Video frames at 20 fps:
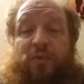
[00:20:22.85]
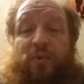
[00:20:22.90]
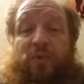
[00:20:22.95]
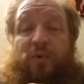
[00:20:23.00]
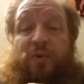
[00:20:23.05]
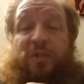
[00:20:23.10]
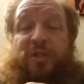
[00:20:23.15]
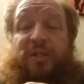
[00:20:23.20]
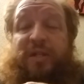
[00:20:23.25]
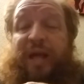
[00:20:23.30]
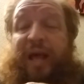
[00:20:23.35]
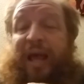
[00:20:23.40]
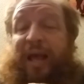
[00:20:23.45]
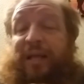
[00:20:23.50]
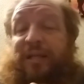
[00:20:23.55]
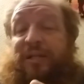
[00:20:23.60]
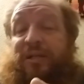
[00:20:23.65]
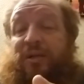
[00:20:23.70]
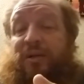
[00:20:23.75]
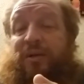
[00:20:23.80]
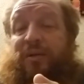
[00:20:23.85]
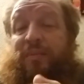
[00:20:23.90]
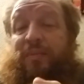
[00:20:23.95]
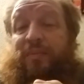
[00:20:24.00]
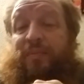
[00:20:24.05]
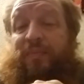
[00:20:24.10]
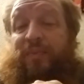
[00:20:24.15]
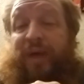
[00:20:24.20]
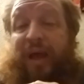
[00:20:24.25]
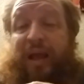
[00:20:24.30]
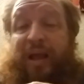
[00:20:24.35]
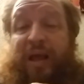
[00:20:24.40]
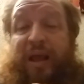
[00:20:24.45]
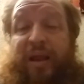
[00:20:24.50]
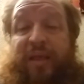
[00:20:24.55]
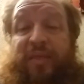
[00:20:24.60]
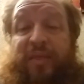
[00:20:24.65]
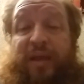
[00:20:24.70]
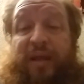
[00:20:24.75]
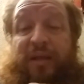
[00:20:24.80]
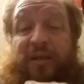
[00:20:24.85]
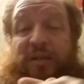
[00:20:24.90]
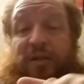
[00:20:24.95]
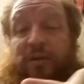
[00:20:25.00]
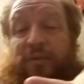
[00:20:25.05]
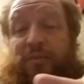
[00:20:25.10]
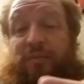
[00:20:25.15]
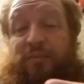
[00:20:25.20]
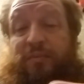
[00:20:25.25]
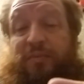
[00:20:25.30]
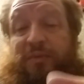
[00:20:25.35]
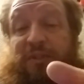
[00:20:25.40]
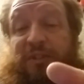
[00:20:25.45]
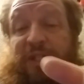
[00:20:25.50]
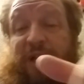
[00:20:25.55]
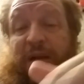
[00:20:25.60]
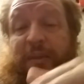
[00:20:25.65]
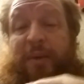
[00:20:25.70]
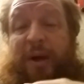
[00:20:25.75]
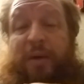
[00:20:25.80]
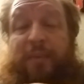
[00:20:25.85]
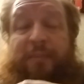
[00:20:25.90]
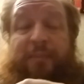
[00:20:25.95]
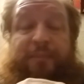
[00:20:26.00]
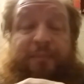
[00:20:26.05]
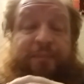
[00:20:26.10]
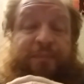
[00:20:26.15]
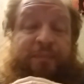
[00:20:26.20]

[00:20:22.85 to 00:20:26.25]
or snacks or that kind of thing. So check them out.